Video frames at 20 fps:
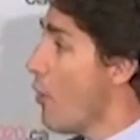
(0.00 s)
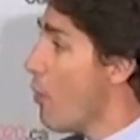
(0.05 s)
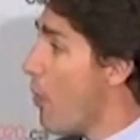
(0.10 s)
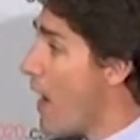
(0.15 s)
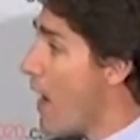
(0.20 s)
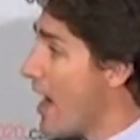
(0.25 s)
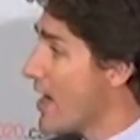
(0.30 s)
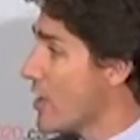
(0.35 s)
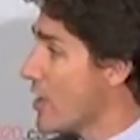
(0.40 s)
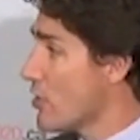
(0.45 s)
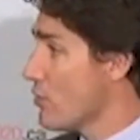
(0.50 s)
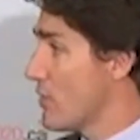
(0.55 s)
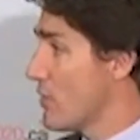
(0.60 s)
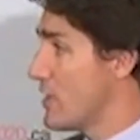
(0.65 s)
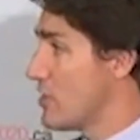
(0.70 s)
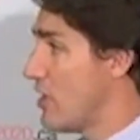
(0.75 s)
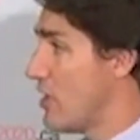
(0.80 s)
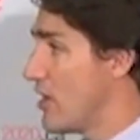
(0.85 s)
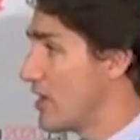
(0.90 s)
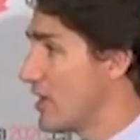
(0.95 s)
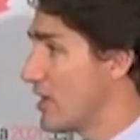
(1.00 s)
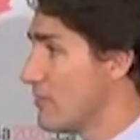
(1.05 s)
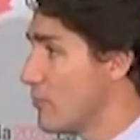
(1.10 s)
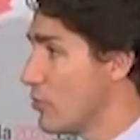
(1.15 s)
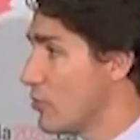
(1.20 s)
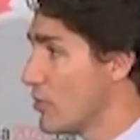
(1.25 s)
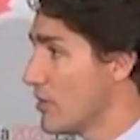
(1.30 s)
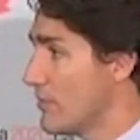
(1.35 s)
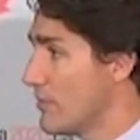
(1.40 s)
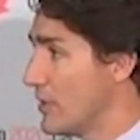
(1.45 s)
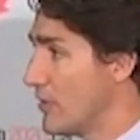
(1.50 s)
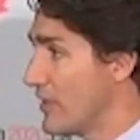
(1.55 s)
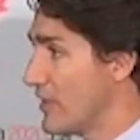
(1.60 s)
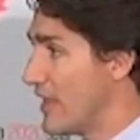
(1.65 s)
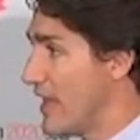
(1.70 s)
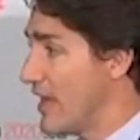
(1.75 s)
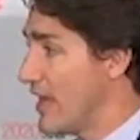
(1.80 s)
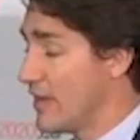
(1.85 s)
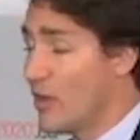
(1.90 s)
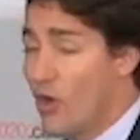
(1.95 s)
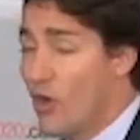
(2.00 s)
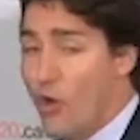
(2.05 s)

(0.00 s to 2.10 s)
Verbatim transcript: Why aren't we talking more about that?